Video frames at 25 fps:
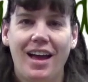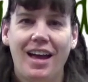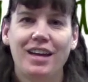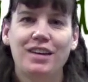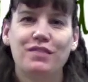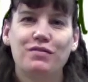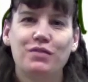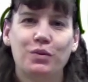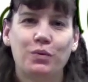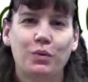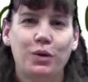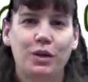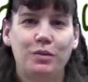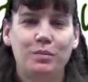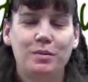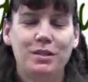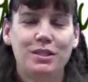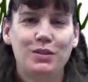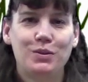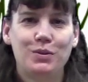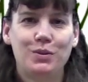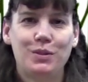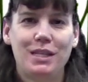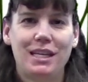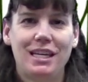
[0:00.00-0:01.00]
Hi everyone,
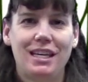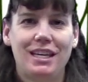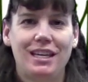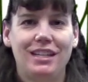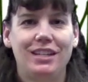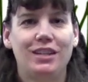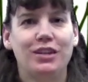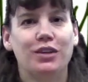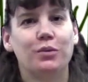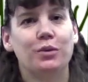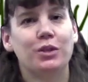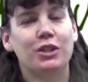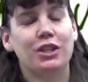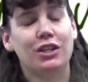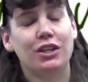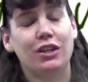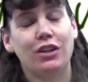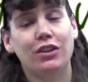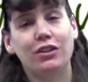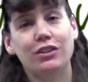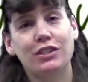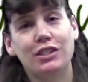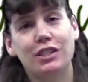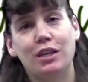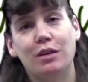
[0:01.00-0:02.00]
Miss Suzanne here with
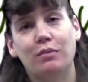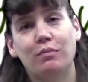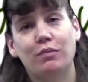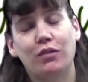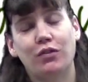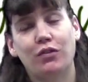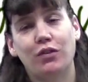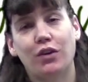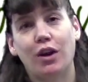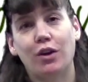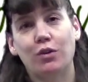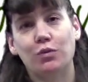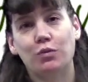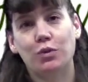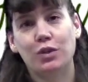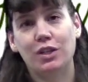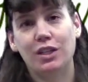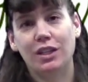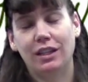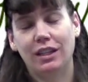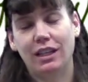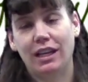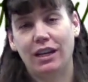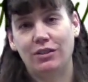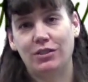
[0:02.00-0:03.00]
another tip for our
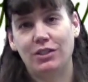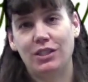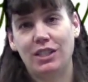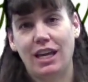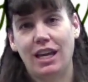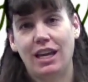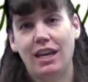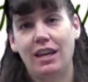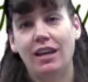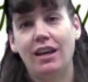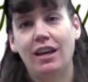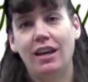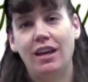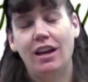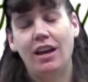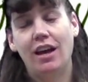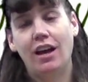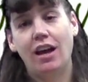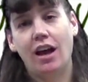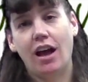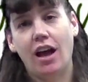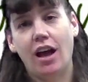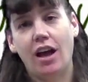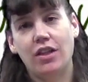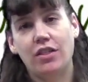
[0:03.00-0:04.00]
Read Aloud Day.
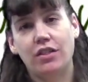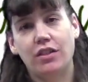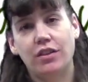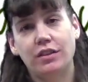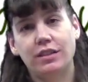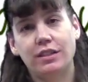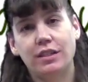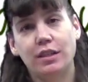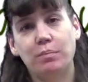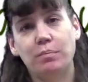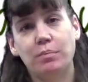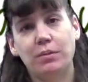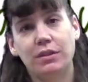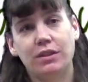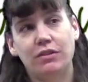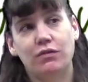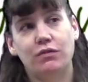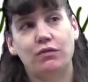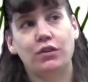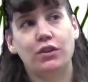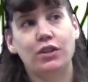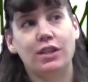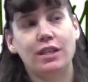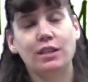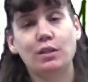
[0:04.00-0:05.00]
The tip
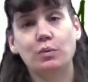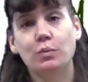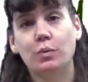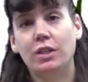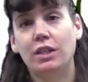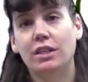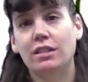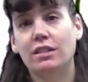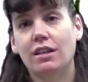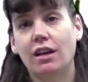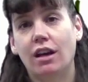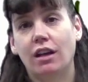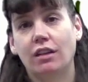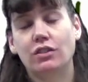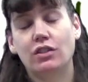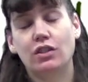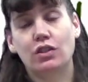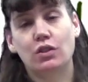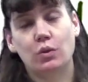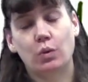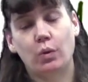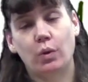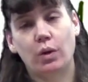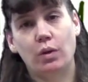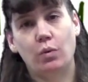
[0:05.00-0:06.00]
for this one is called
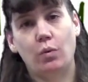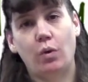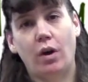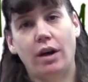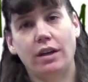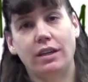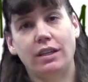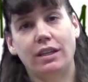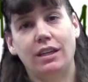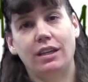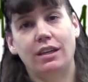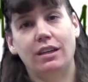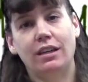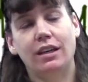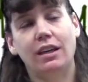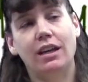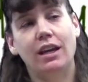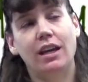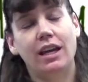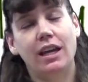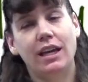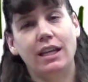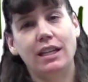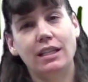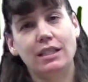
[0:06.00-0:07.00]
story walking,
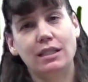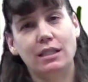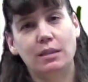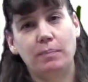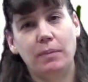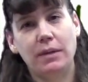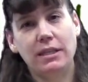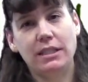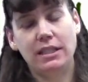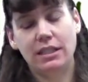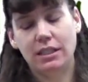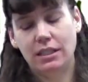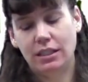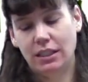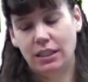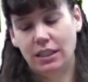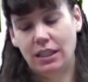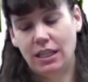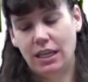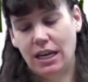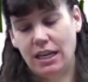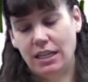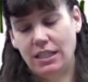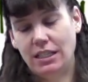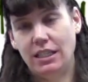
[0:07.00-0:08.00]
and it's basically
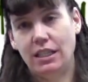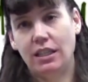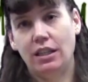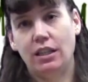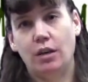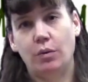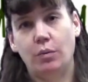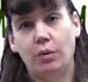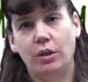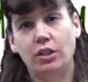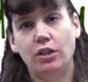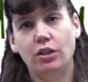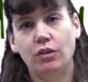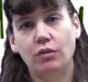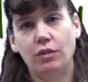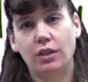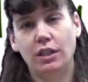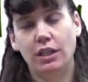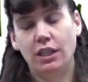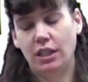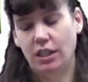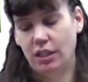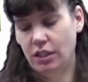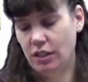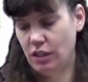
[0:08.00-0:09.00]
the idea that when you're
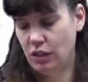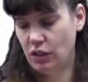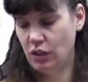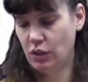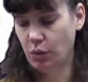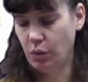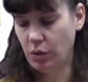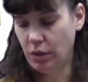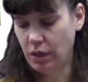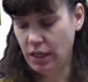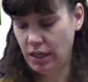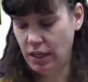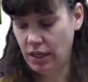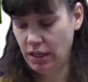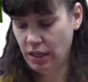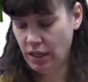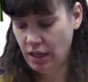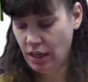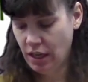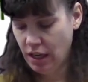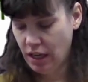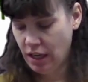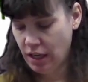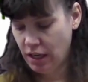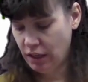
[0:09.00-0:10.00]
reading a story,
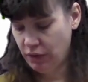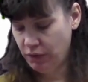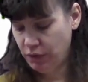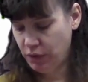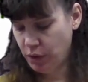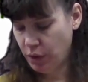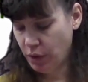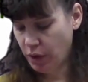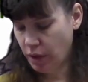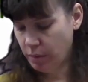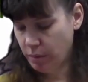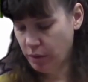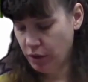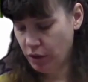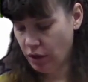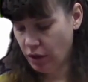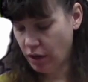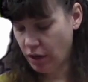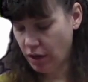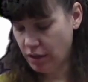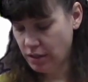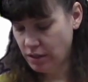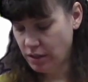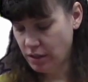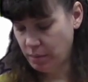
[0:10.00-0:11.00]
if you come
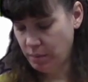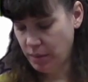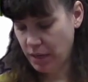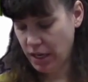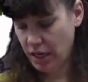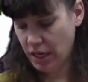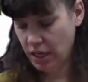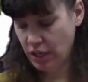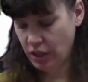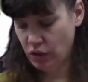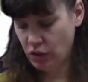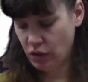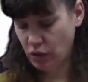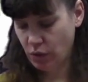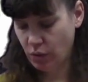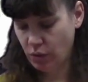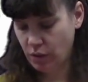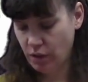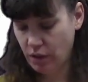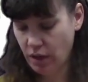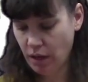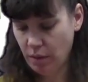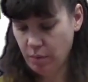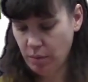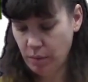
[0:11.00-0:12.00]
across a page
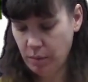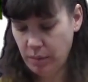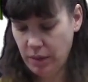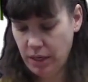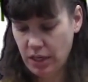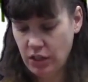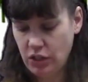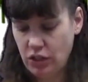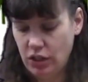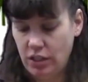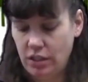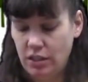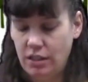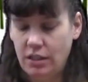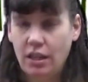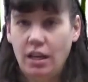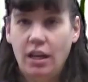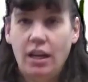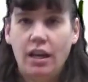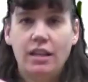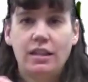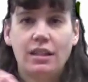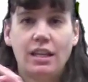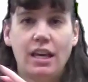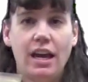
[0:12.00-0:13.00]
or a couple pages
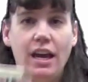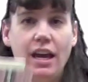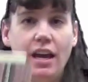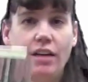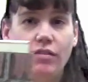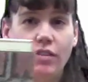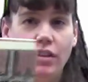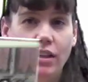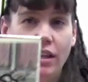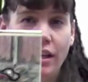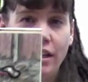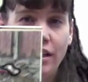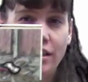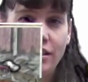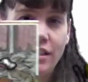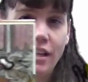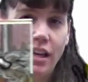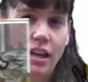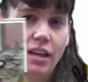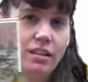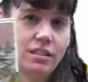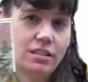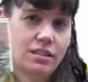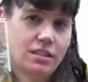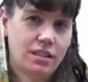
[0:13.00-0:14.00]
that have a lot of
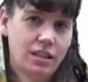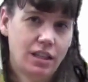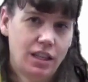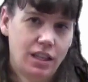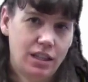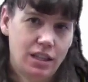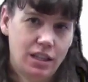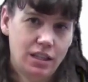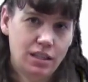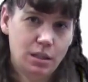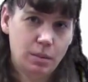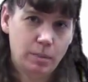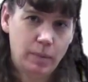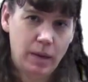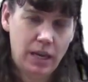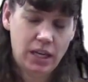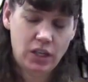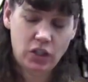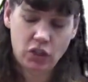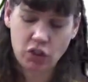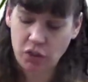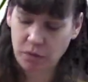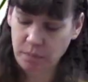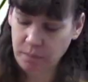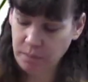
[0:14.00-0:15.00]
text like this
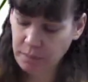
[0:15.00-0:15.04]
page,